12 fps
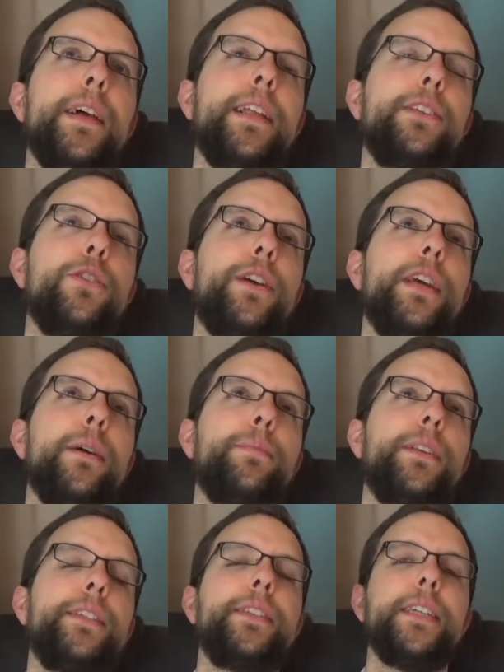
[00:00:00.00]
and he's looking up
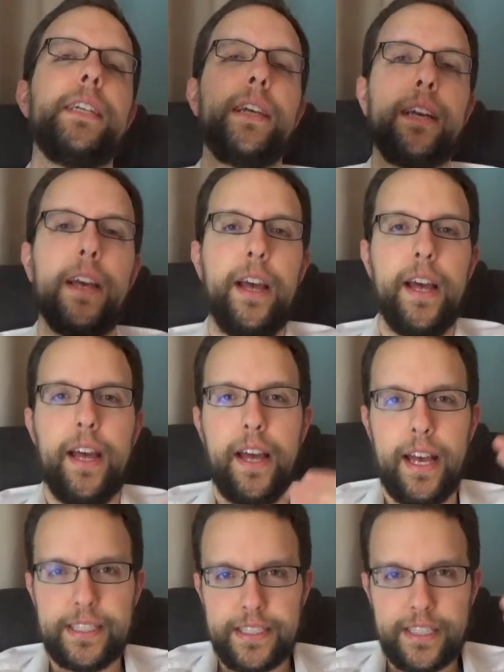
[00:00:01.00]
at the ceiling
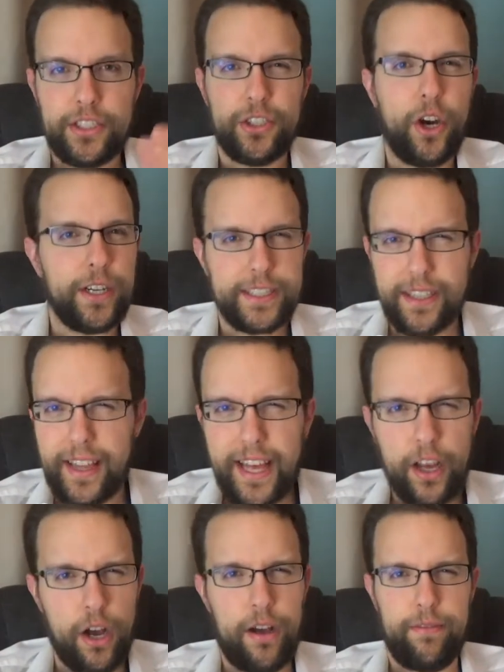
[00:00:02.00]
as they saw his
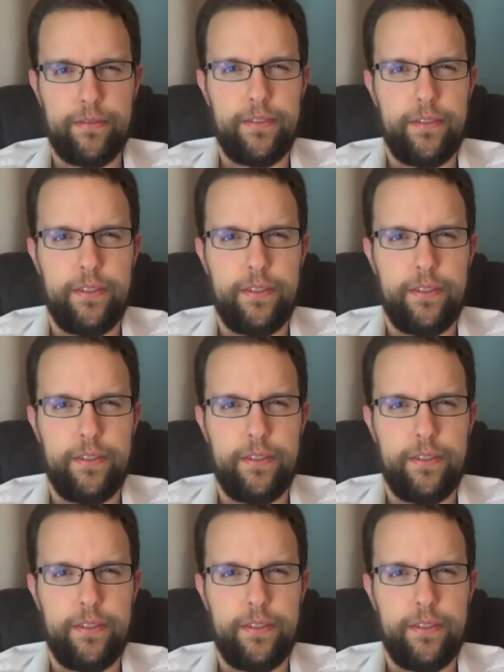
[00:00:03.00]
leg off